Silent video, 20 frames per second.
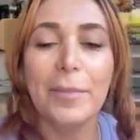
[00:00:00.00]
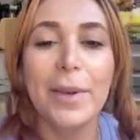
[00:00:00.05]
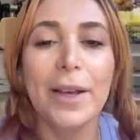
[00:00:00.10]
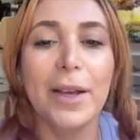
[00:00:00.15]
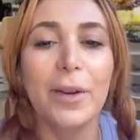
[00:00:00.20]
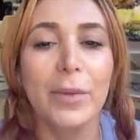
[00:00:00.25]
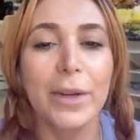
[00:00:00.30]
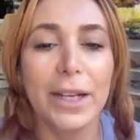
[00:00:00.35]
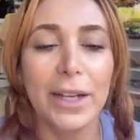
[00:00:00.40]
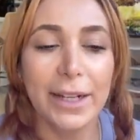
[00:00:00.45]

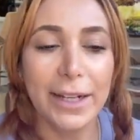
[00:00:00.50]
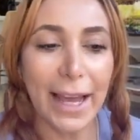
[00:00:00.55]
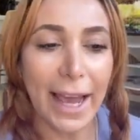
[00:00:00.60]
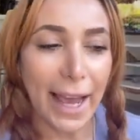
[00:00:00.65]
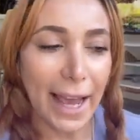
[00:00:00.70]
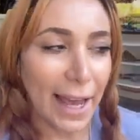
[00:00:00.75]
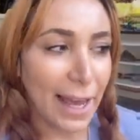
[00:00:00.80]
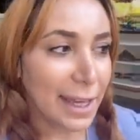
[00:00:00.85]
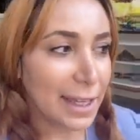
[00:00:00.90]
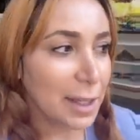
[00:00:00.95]
We don't
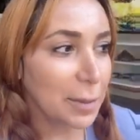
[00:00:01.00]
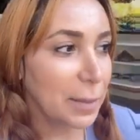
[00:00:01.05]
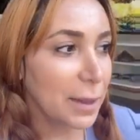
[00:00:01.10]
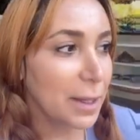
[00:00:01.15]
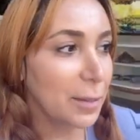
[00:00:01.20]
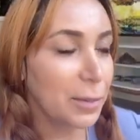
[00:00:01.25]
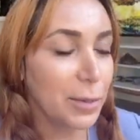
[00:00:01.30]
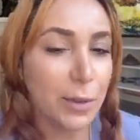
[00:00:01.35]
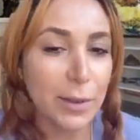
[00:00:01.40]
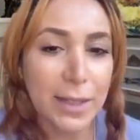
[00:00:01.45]
hack
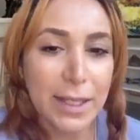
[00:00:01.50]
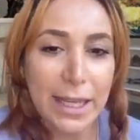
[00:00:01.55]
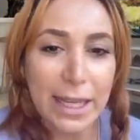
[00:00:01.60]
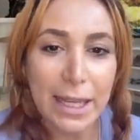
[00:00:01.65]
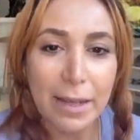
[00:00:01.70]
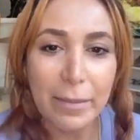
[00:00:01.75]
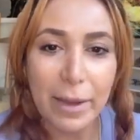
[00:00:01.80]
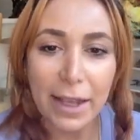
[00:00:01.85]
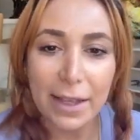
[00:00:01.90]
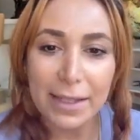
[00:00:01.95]
people's
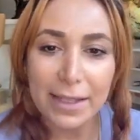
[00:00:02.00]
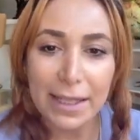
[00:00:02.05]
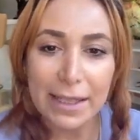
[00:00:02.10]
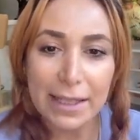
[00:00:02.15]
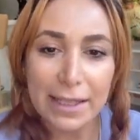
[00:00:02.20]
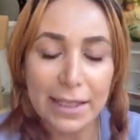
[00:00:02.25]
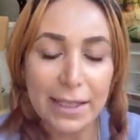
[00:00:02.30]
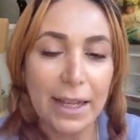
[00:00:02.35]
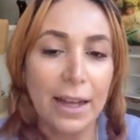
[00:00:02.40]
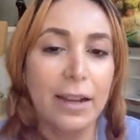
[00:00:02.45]
emails and
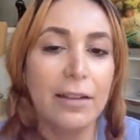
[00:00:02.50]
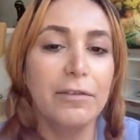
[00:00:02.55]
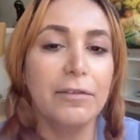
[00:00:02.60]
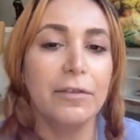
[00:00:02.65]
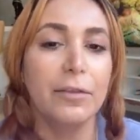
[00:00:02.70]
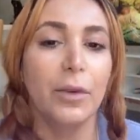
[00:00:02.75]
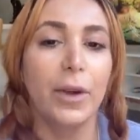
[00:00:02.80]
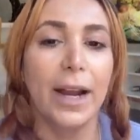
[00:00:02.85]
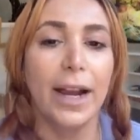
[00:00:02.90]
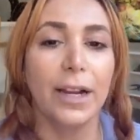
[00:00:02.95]
stuff.
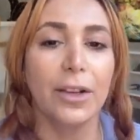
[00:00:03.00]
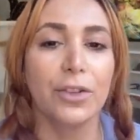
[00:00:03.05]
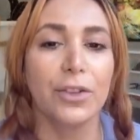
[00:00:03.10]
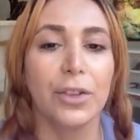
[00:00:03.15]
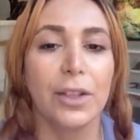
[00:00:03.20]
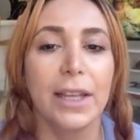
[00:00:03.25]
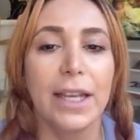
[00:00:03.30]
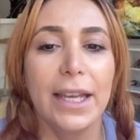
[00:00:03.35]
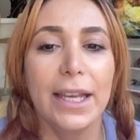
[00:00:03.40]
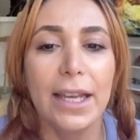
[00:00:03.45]
We're
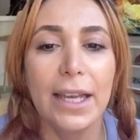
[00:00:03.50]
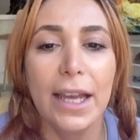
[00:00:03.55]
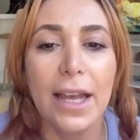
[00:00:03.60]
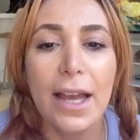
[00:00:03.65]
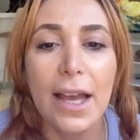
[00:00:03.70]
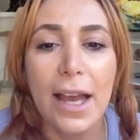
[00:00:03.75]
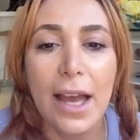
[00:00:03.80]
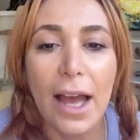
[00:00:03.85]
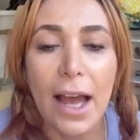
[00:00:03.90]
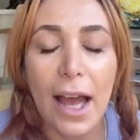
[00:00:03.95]
actually
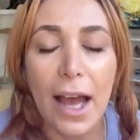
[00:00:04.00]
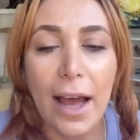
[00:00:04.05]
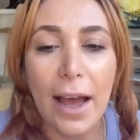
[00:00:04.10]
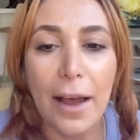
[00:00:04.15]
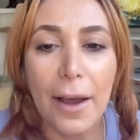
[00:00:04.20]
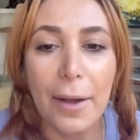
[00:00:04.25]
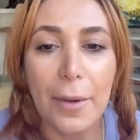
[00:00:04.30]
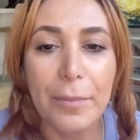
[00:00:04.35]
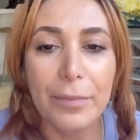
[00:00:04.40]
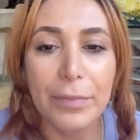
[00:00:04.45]

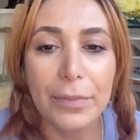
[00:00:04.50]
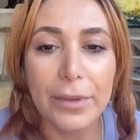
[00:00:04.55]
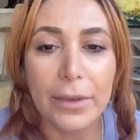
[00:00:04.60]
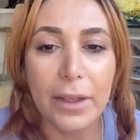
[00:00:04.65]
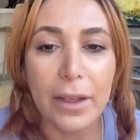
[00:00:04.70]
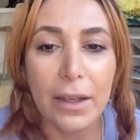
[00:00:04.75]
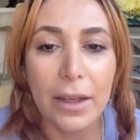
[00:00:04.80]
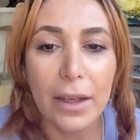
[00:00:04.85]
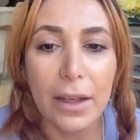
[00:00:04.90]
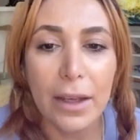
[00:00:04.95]
an
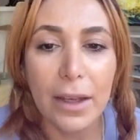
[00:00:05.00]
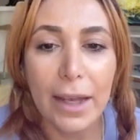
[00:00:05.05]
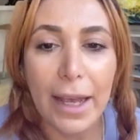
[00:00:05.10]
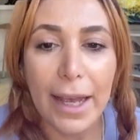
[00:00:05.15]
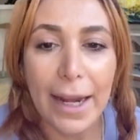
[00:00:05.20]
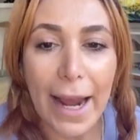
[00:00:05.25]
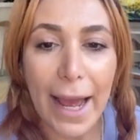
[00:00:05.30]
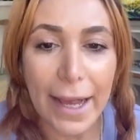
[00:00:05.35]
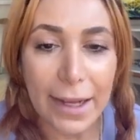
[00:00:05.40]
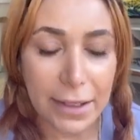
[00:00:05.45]

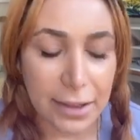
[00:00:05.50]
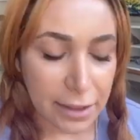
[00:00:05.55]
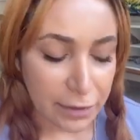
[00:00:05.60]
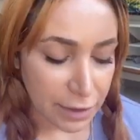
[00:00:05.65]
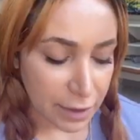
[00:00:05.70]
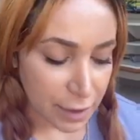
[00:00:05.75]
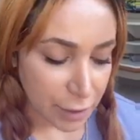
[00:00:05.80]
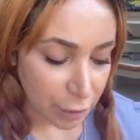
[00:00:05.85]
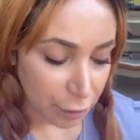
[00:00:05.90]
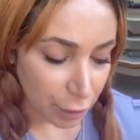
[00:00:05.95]

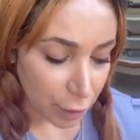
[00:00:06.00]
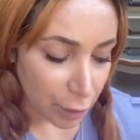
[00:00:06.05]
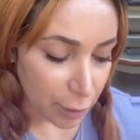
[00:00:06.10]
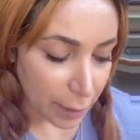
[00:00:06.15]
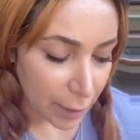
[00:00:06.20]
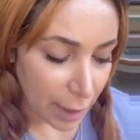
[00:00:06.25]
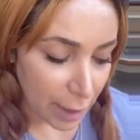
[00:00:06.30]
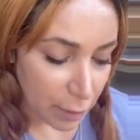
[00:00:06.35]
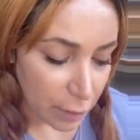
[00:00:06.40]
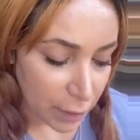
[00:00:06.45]
activist group
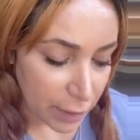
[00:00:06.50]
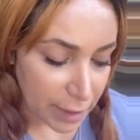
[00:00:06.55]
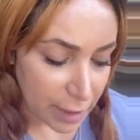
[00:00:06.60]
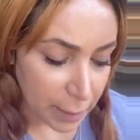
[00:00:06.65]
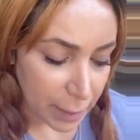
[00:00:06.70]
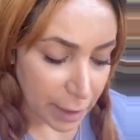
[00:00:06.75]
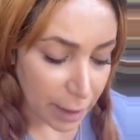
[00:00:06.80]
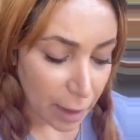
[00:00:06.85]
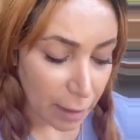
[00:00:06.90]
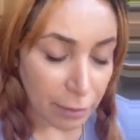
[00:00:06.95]
and we
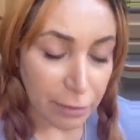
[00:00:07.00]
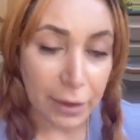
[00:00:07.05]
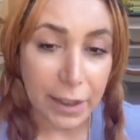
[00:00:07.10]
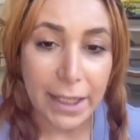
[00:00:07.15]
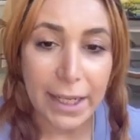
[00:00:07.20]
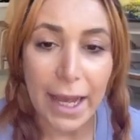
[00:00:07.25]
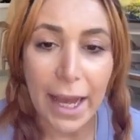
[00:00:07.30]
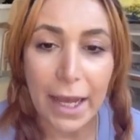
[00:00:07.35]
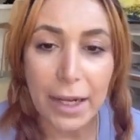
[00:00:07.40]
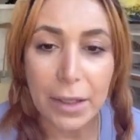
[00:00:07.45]
speak up for
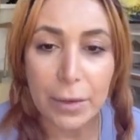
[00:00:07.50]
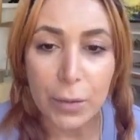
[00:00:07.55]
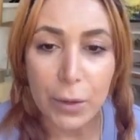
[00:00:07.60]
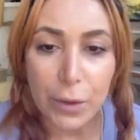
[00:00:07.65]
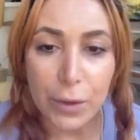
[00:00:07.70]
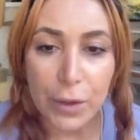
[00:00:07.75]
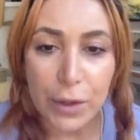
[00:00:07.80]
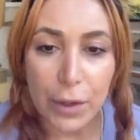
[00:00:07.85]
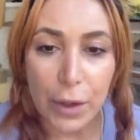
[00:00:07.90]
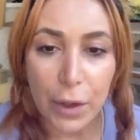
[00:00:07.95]
the
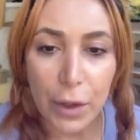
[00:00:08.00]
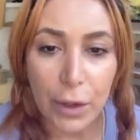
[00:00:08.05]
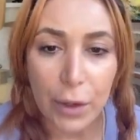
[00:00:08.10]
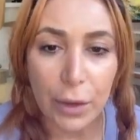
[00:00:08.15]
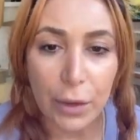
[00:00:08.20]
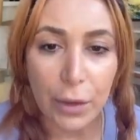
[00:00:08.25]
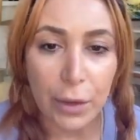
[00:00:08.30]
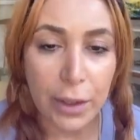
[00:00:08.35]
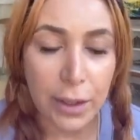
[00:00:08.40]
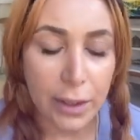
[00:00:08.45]
animals. So